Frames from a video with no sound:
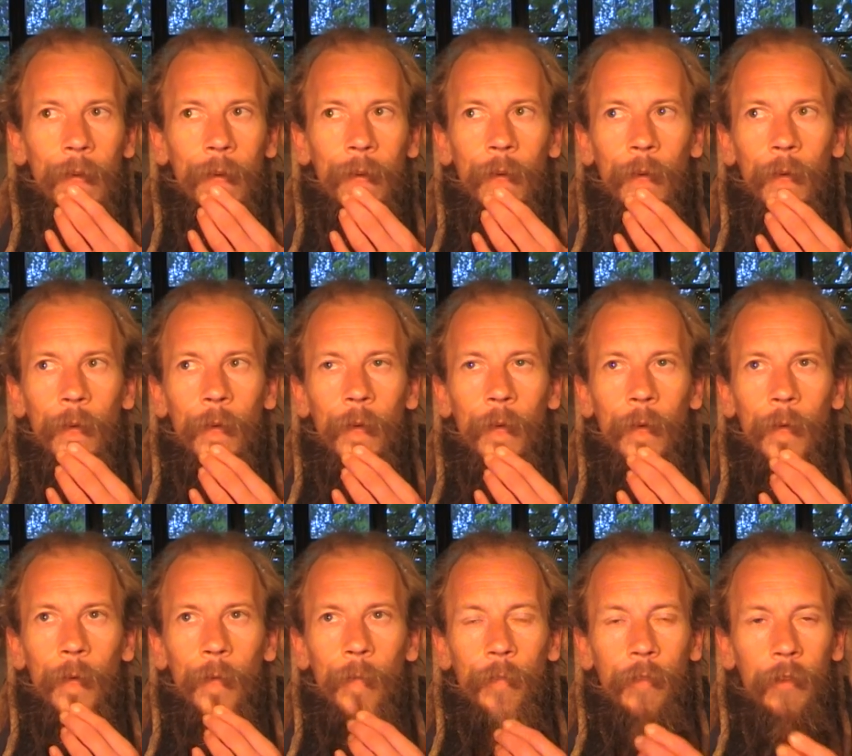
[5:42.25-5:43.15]

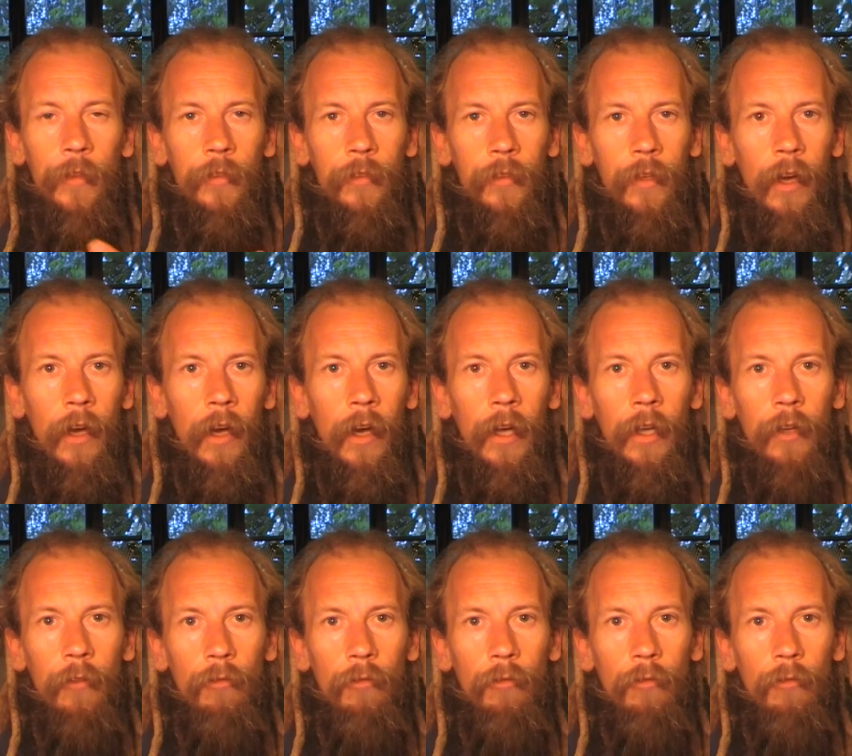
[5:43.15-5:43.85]
of this guy,